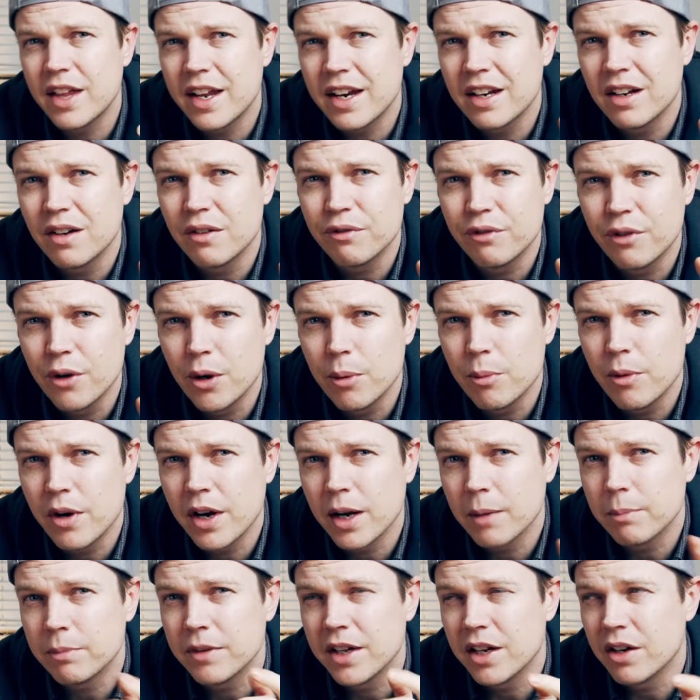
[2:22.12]
in a firmware
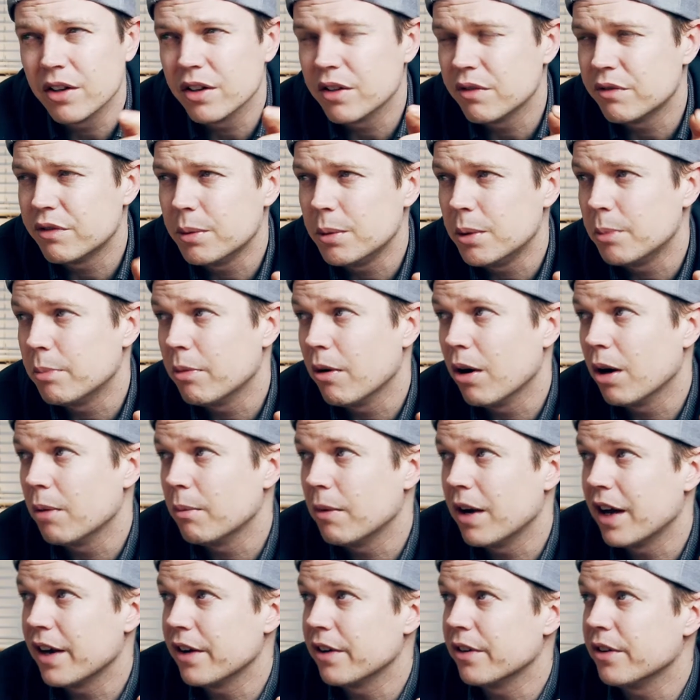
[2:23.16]
update on the Fimi Palm.
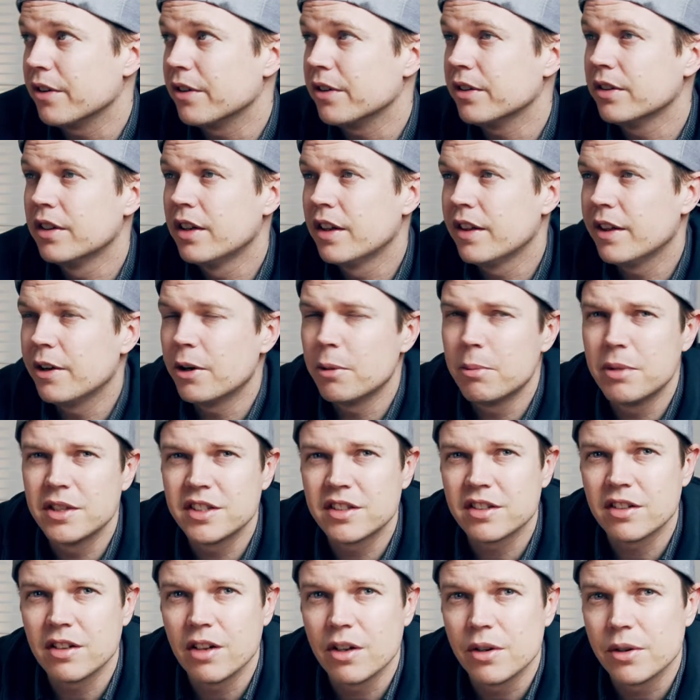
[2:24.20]
I don't know. They're a bit
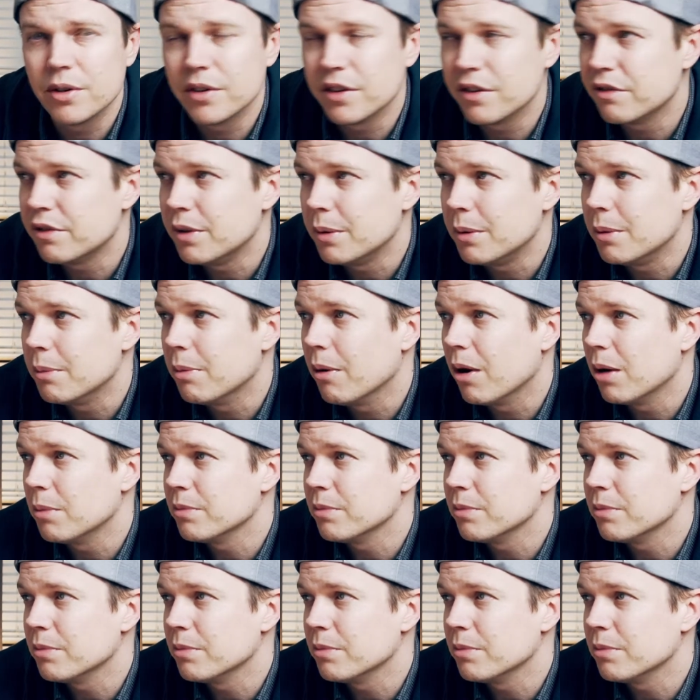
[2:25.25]
slow on the Fimi Palm